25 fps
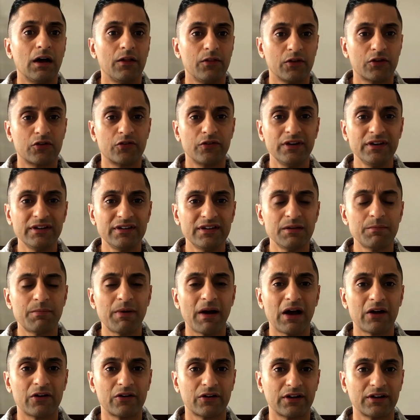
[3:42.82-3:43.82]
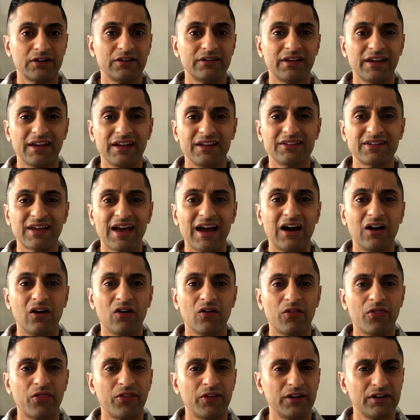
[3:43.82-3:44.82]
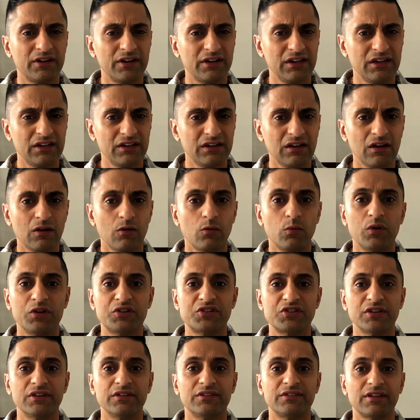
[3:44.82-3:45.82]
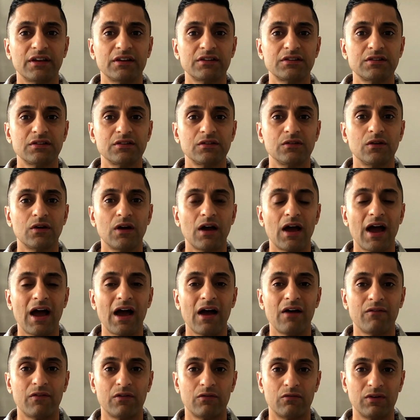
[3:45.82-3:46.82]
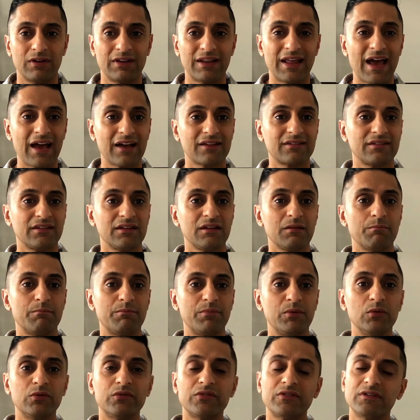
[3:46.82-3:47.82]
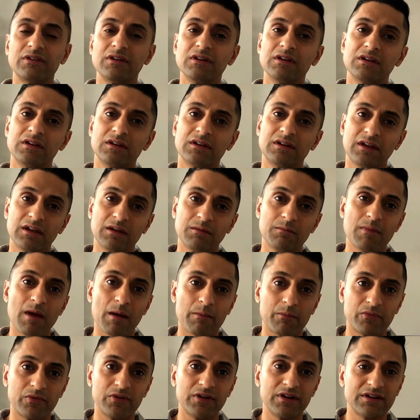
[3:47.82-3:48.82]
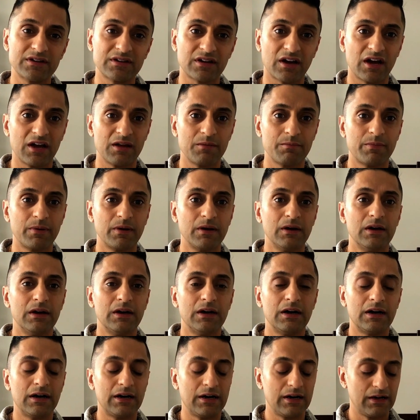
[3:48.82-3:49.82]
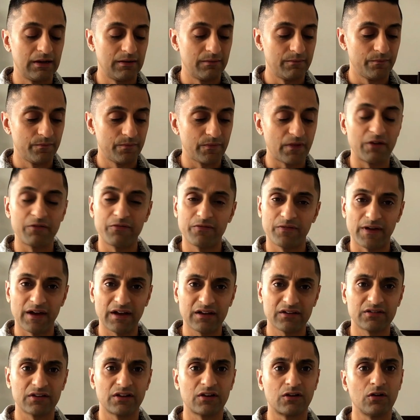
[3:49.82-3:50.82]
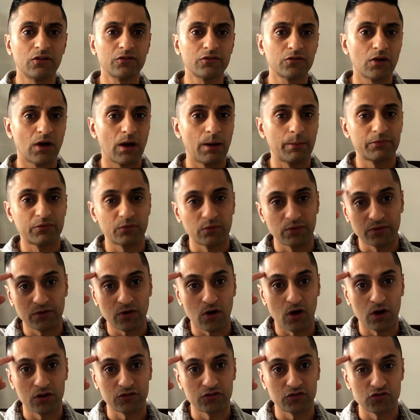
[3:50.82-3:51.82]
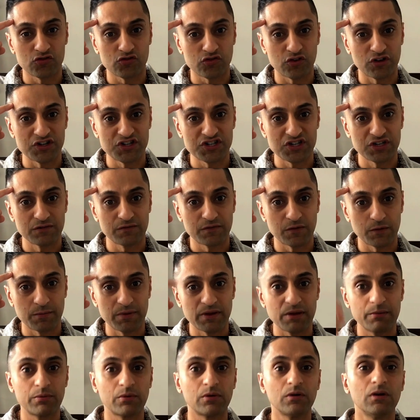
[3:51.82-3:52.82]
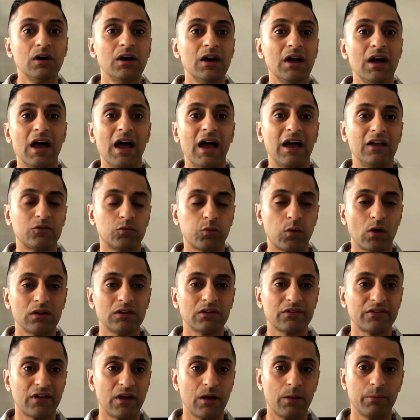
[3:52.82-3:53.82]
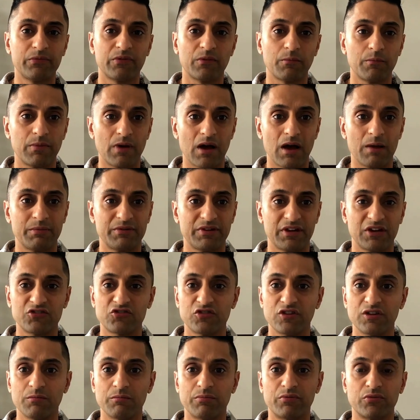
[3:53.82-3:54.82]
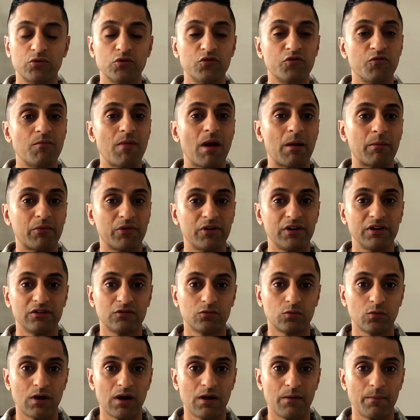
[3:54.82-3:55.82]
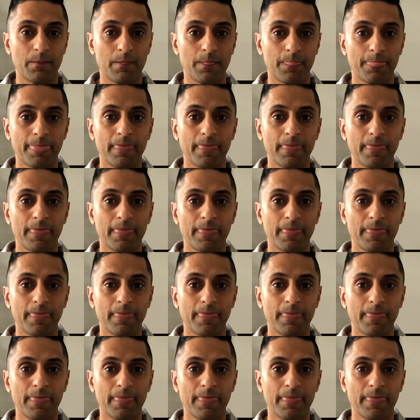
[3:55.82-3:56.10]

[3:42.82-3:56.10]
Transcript: The green tea powder contains L-theanine, which is said to have a relaxing, boosting memory type effects. It also helps with concentration for people, as well as helps potentially improve memory as well.